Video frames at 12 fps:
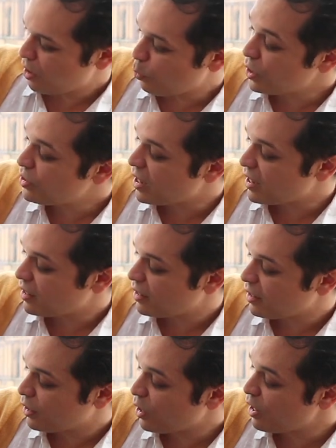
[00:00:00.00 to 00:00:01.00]
One day,
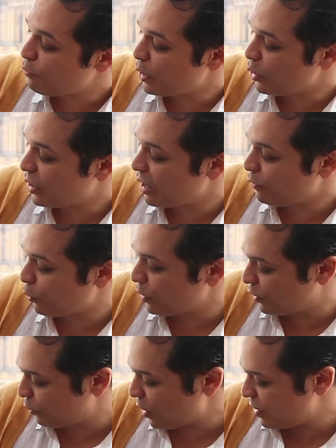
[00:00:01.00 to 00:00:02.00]
Clive went looking for
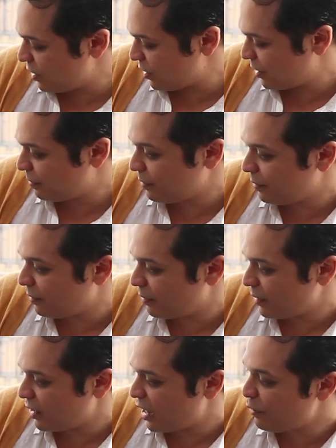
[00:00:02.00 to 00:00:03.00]
his friend.
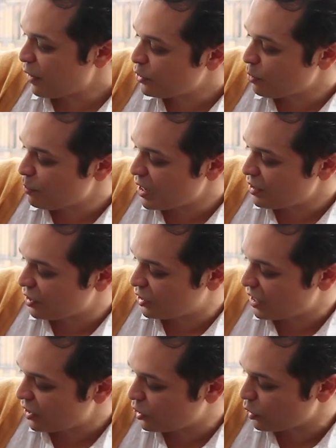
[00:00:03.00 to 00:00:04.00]
He found him beneath a
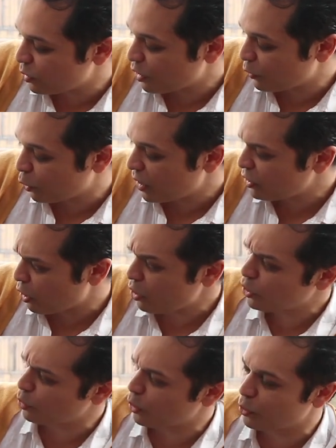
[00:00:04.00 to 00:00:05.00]
statue of a great
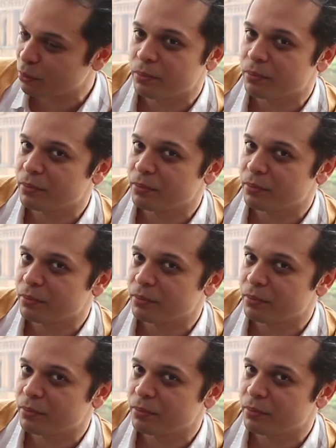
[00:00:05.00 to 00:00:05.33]
conqueror.